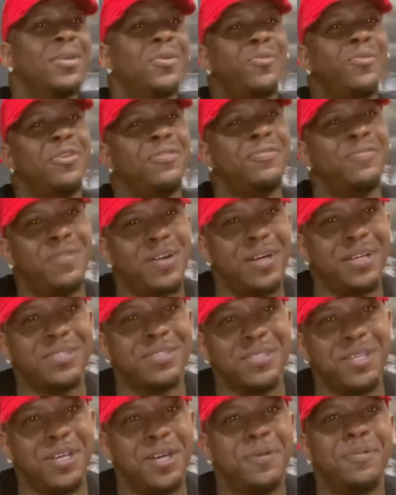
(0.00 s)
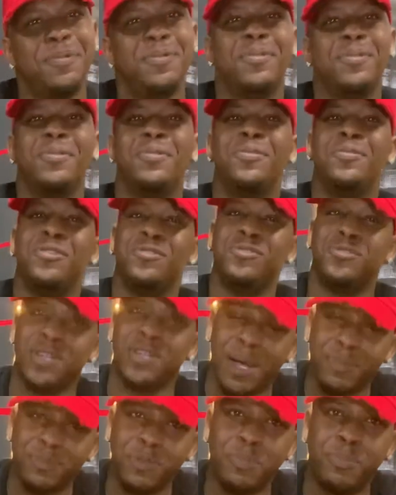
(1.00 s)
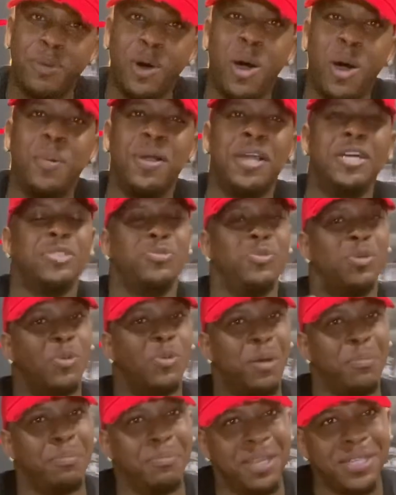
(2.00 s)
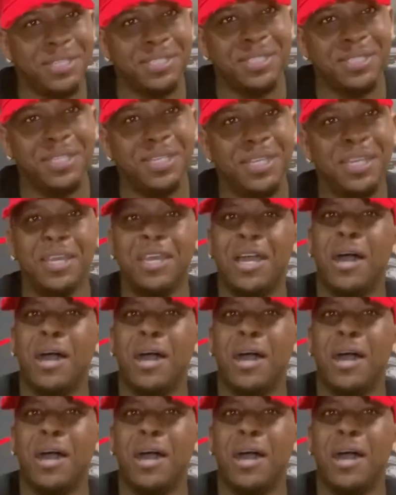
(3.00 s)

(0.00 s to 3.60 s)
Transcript: We fucked up. We dropped the ball because we were mentally,